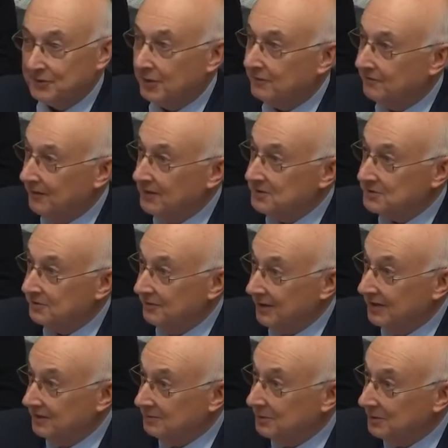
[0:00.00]
funding. There are funds
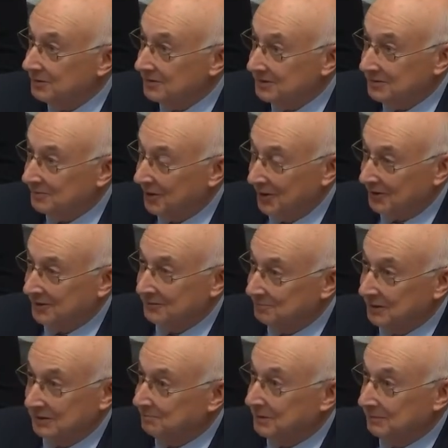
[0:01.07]
available in the
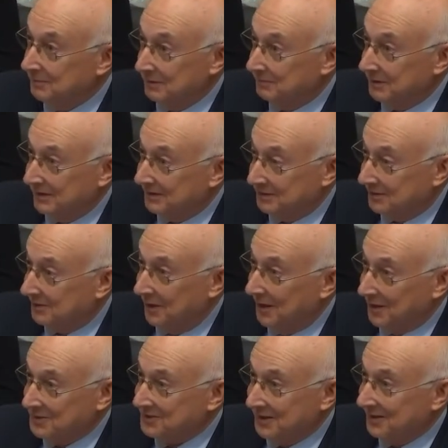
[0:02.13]
market, but but but, but at a
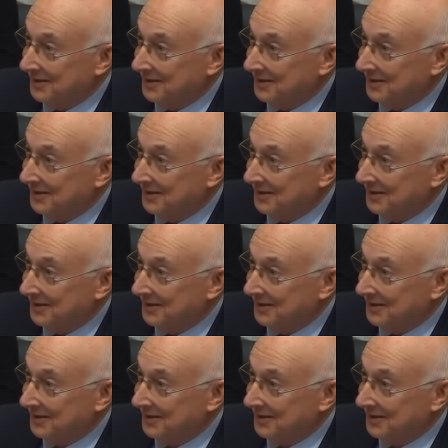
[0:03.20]
cost.